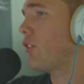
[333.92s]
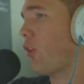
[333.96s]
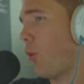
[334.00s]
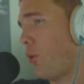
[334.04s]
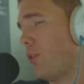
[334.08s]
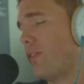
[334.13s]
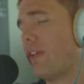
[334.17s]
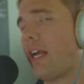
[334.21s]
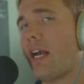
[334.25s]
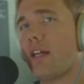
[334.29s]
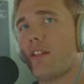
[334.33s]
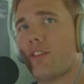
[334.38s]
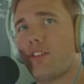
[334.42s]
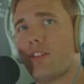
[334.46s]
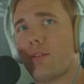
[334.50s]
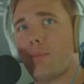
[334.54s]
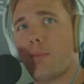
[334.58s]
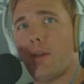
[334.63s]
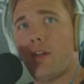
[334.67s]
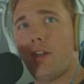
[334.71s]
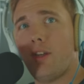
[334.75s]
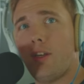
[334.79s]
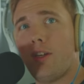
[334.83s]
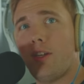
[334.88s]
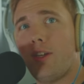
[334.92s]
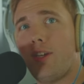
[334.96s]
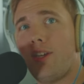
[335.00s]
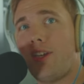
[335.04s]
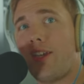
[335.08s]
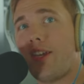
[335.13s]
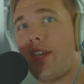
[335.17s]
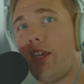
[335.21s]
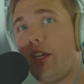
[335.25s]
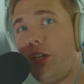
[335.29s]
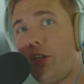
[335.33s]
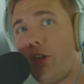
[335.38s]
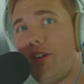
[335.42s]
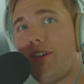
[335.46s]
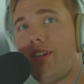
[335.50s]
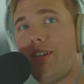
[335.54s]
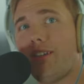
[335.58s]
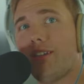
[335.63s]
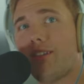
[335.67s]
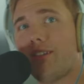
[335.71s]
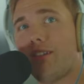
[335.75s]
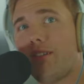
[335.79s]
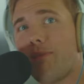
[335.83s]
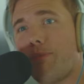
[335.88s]
So we've got some
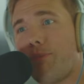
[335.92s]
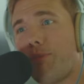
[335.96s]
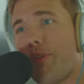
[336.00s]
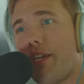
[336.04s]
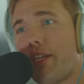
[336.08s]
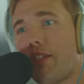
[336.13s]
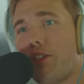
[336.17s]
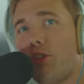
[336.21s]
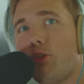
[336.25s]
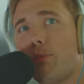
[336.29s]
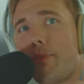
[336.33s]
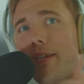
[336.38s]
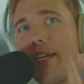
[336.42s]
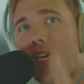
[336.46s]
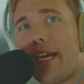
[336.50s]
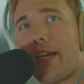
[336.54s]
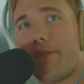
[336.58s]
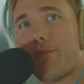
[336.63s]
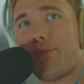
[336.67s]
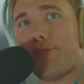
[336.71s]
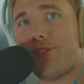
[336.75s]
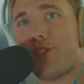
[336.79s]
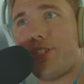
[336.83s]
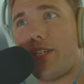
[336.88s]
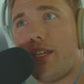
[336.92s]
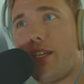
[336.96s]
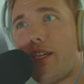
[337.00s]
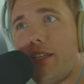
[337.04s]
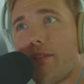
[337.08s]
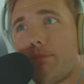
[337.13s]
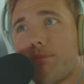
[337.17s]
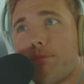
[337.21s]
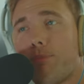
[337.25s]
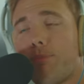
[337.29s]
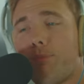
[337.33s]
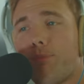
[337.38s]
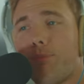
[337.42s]
goodies that you may have seen.